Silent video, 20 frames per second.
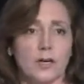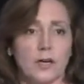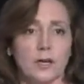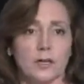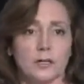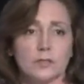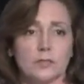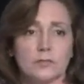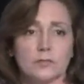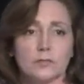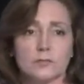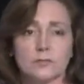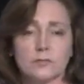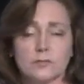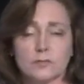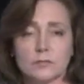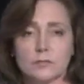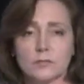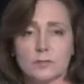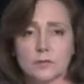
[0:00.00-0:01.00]
Uh,
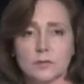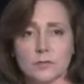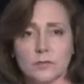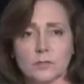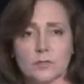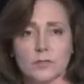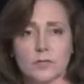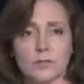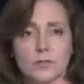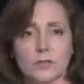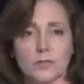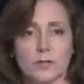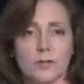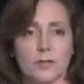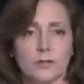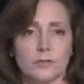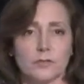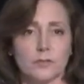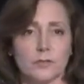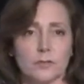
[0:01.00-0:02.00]
Lauren was our
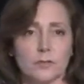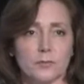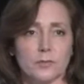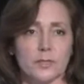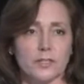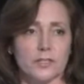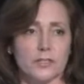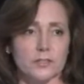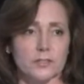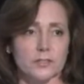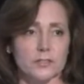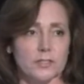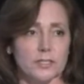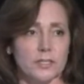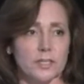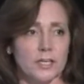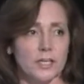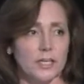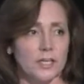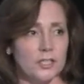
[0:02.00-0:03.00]
curator for three years, and